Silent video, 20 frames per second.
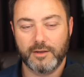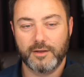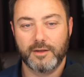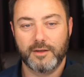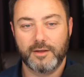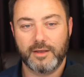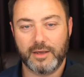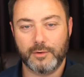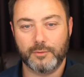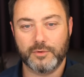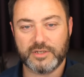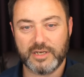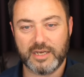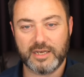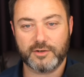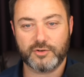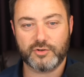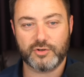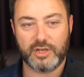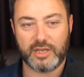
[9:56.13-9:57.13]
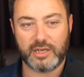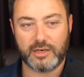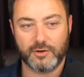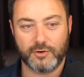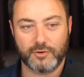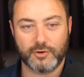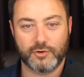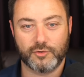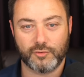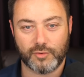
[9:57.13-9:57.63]
it was actually
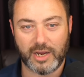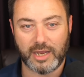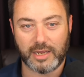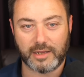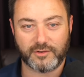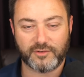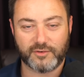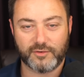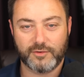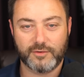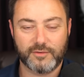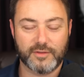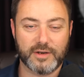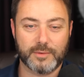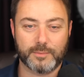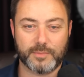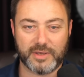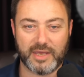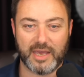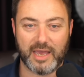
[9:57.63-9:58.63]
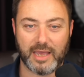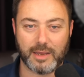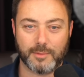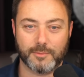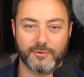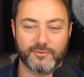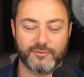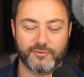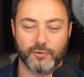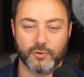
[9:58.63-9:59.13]
not great that it became
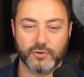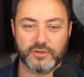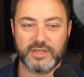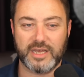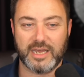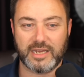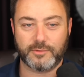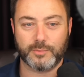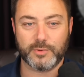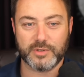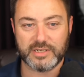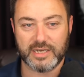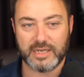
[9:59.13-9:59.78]
48%